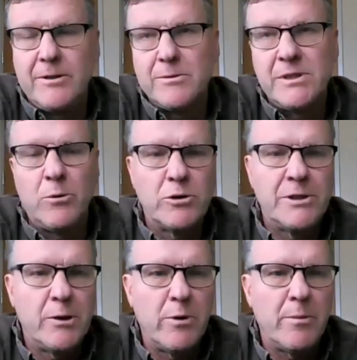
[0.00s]
similar to
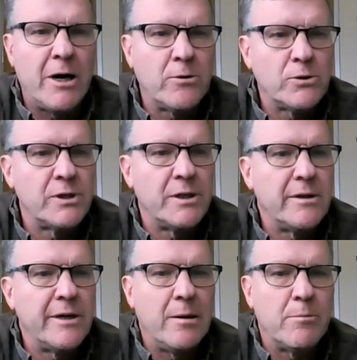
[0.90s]
the remodels that
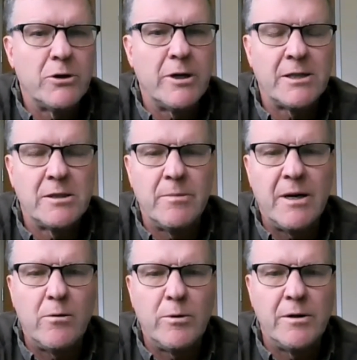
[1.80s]
Amber talks
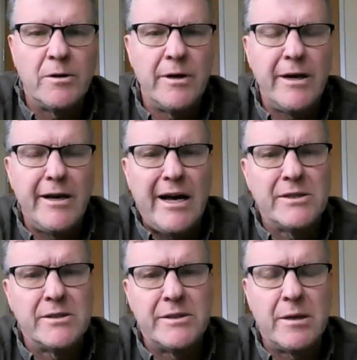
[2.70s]
about? How
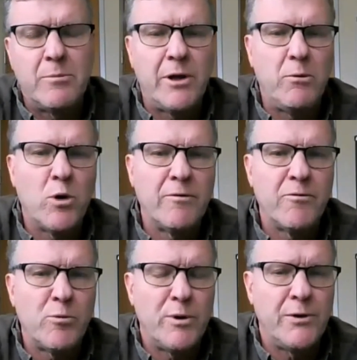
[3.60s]
does it typically work
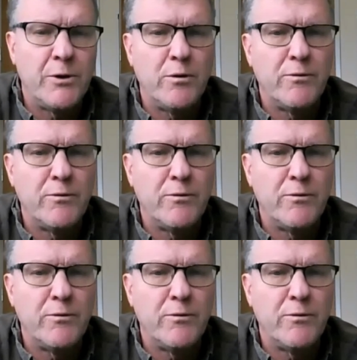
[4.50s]
with you?